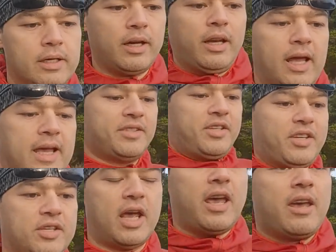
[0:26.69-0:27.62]
you're going to get
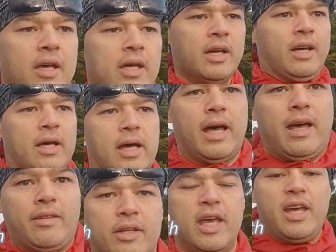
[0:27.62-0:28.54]
to see
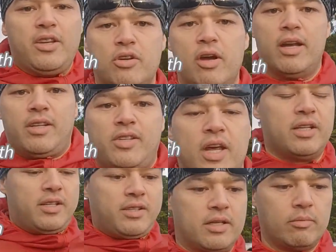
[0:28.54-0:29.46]
the key training
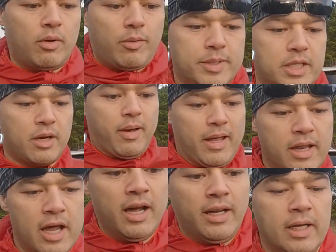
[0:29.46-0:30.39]
sessions that we'll be
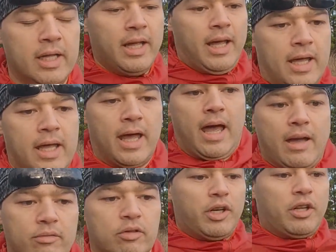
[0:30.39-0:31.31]
doing
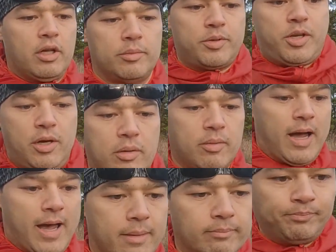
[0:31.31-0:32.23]
running up
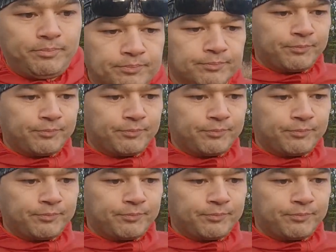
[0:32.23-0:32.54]
to